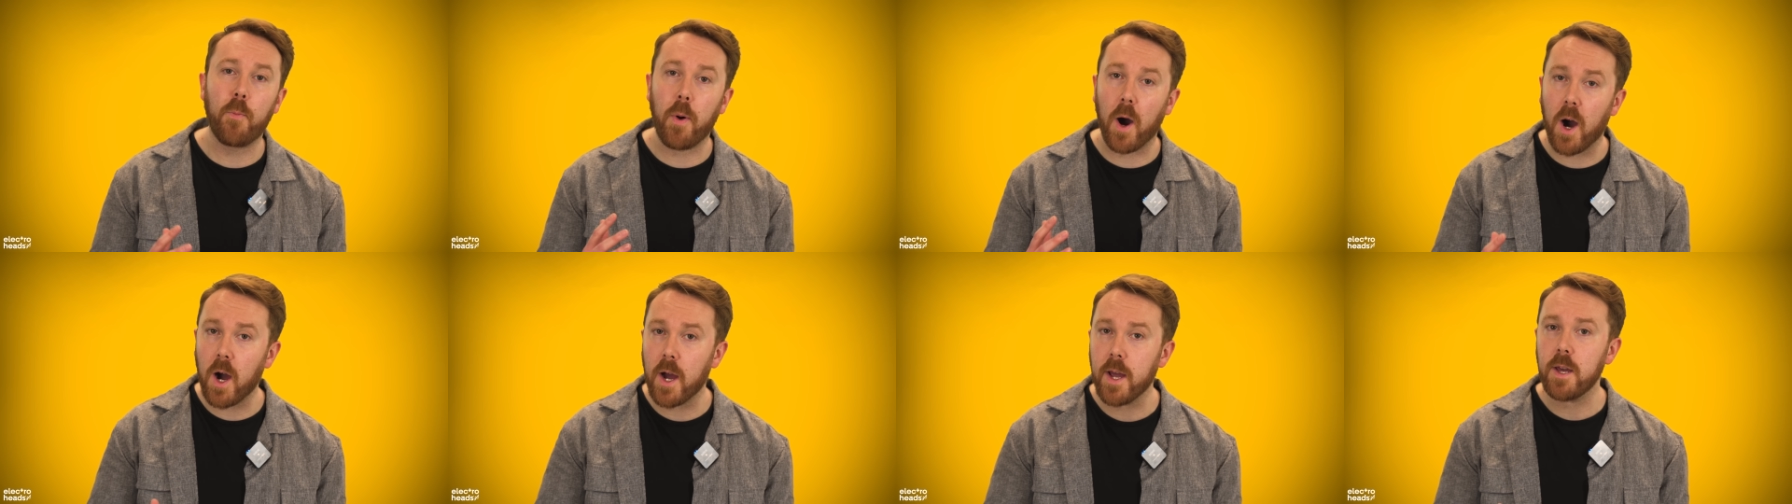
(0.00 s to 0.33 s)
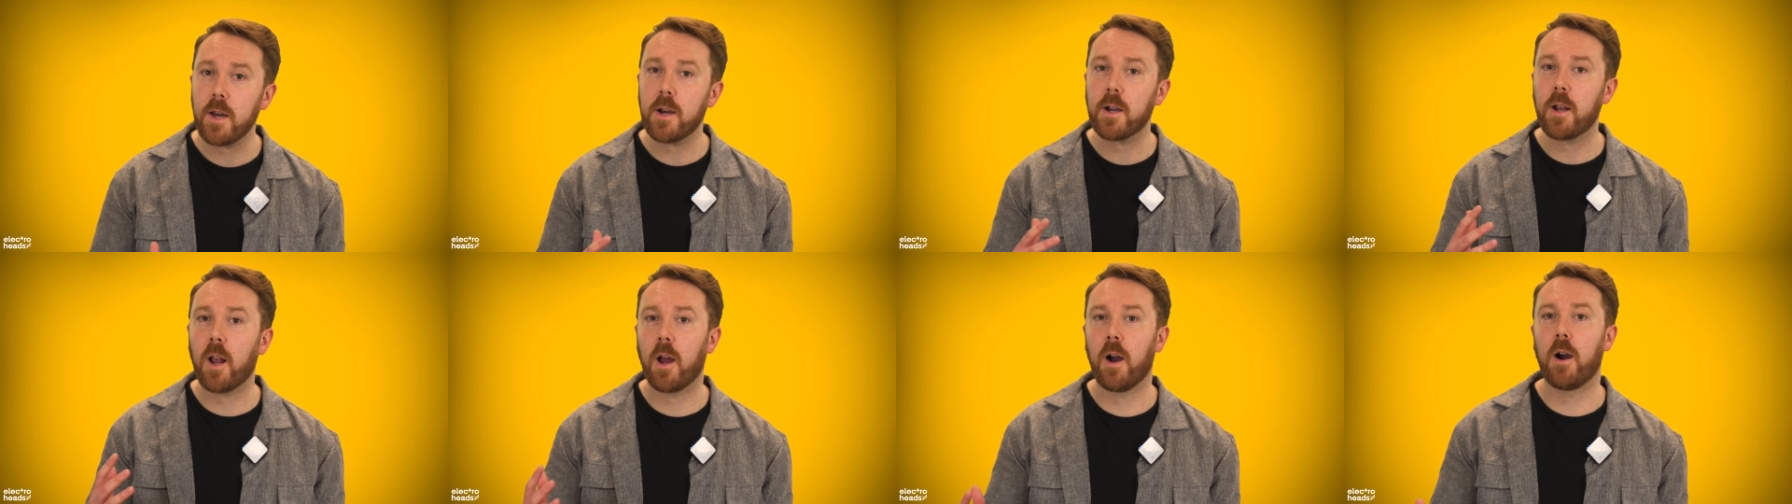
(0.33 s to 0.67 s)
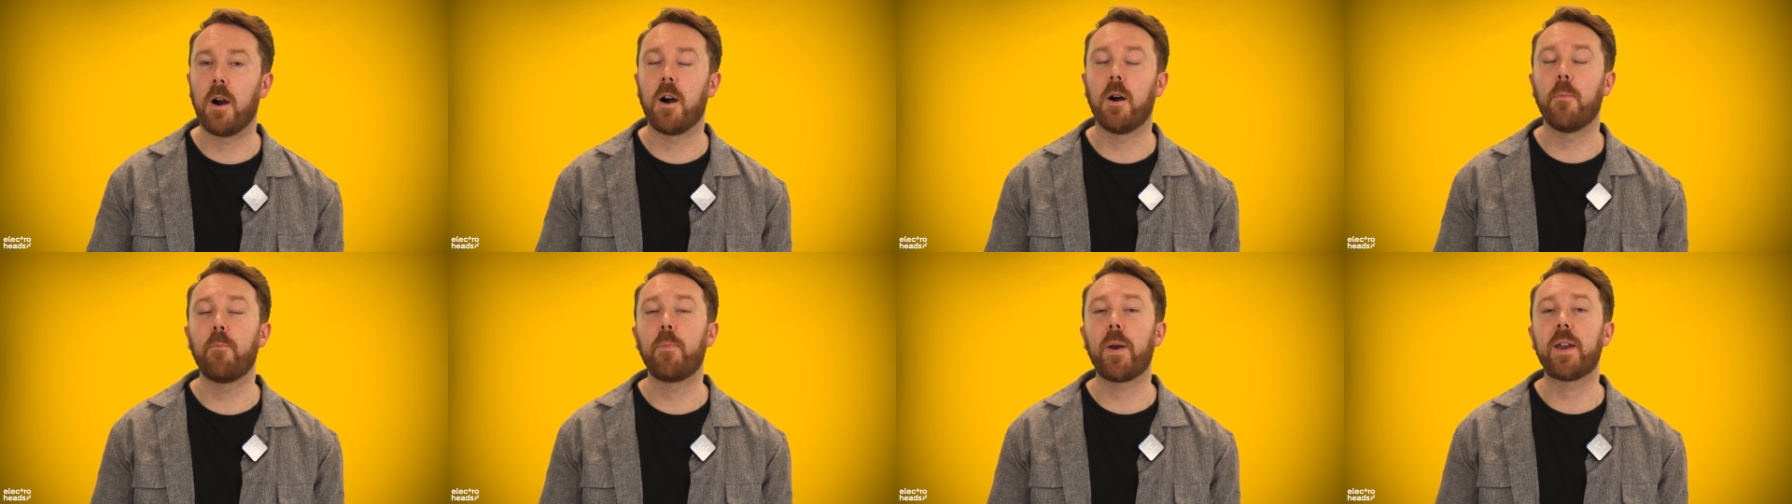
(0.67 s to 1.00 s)
buy a
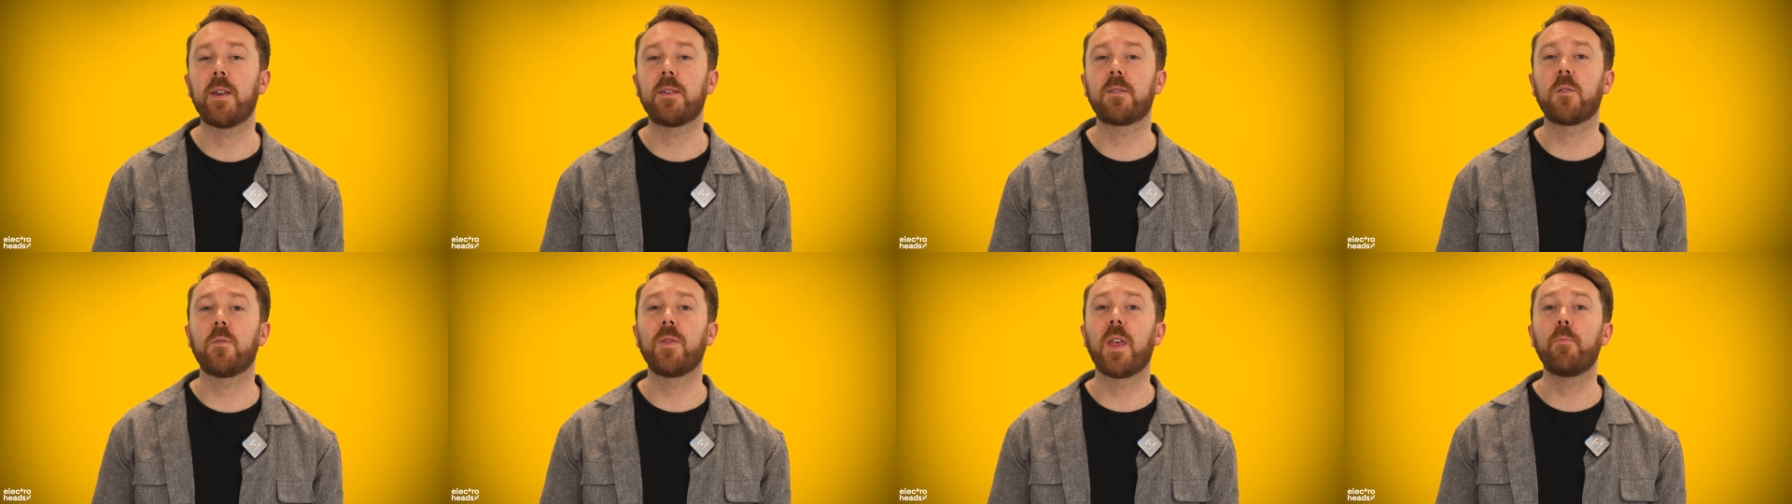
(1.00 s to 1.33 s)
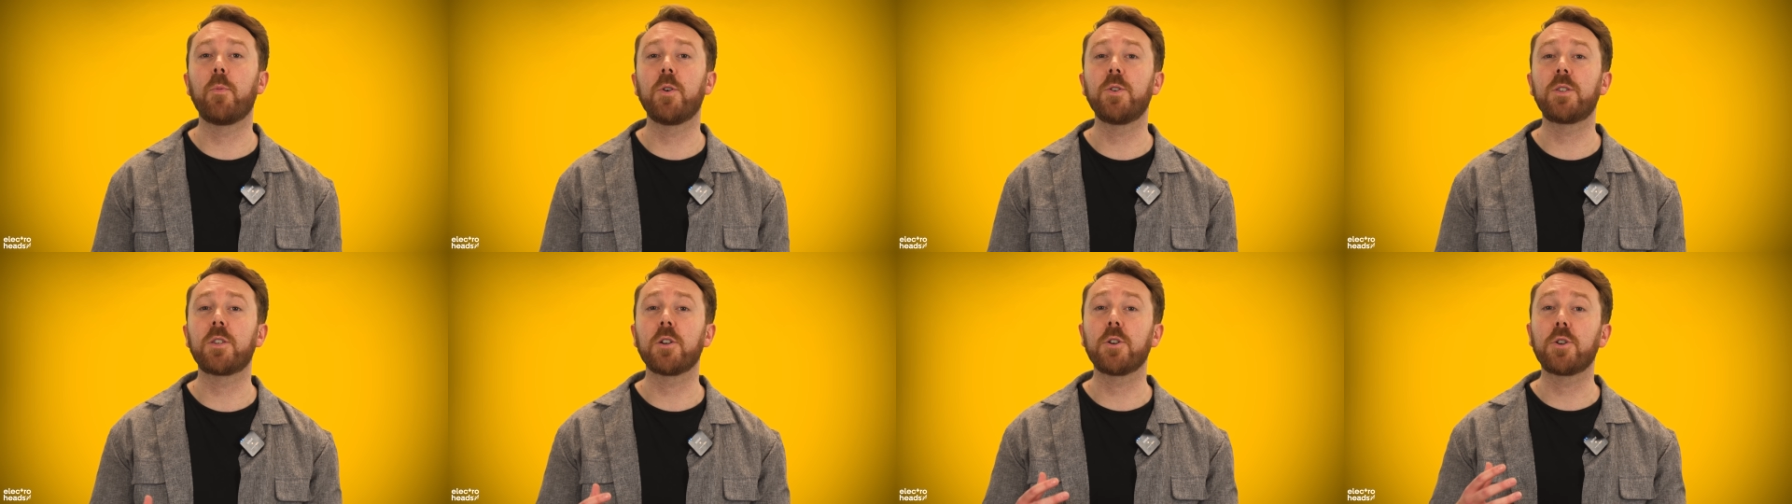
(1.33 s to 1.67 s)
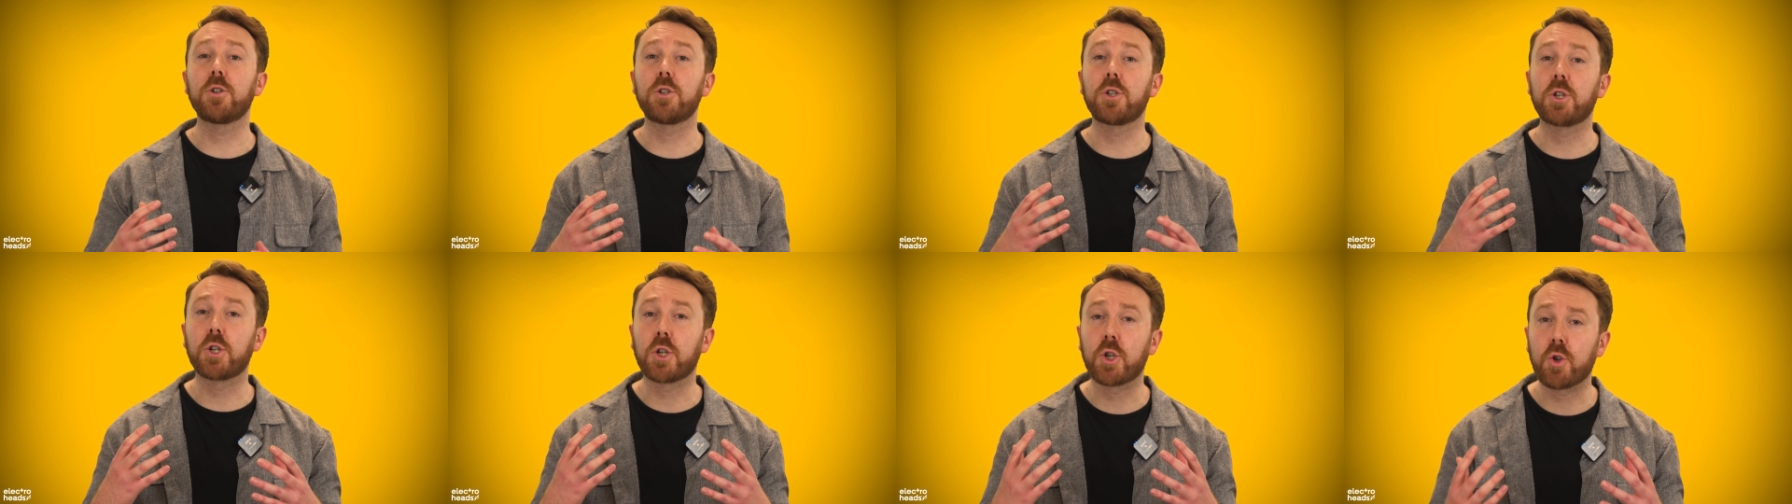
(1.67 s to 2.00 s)
car based on their most
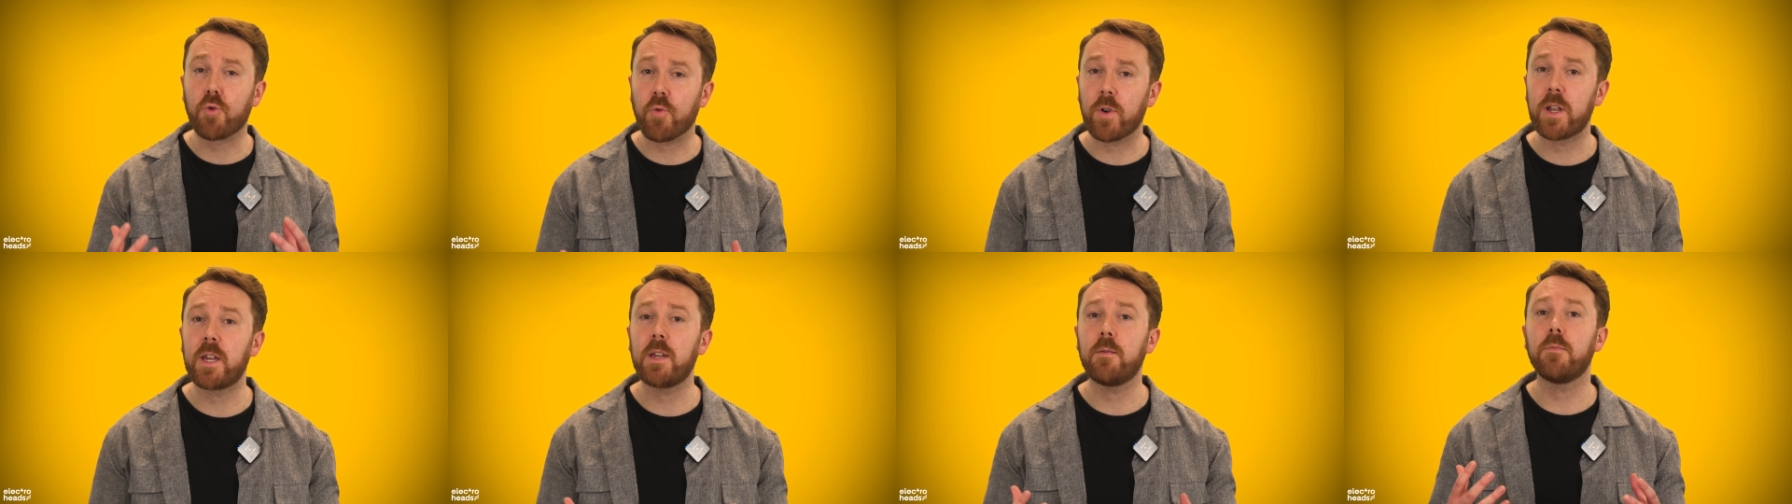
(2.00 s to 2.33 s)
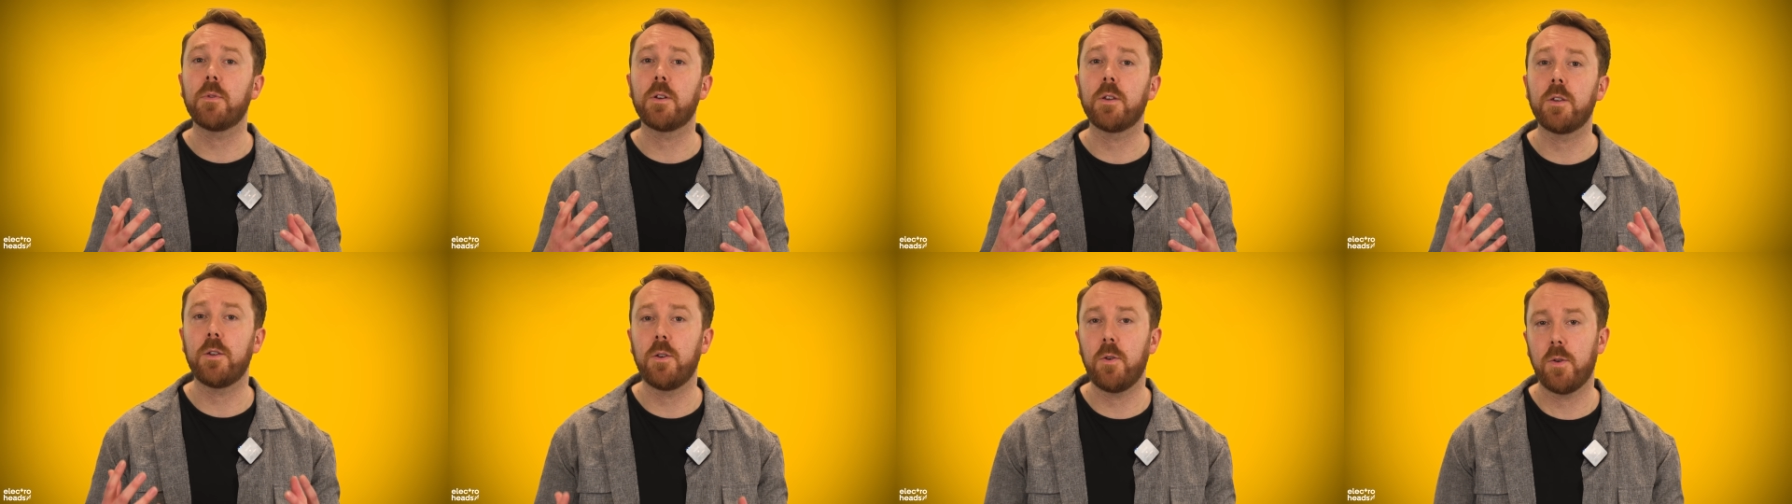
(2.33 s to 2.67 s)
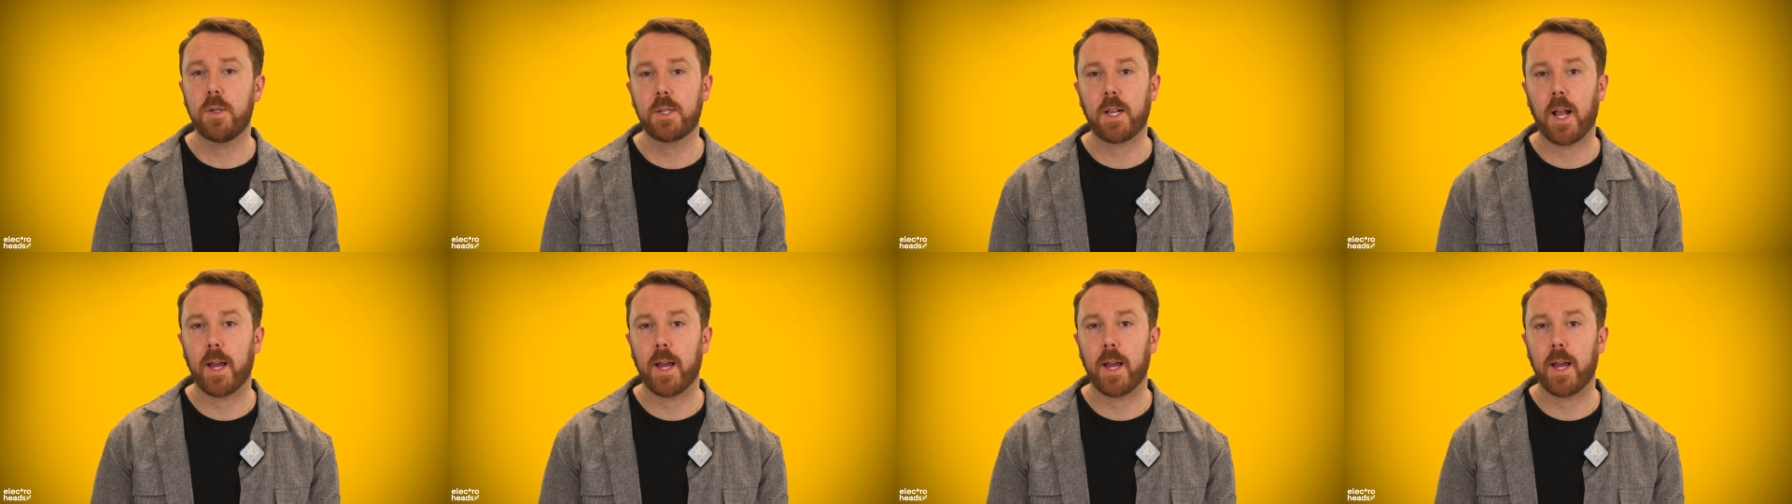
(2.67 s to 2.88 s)
extreme use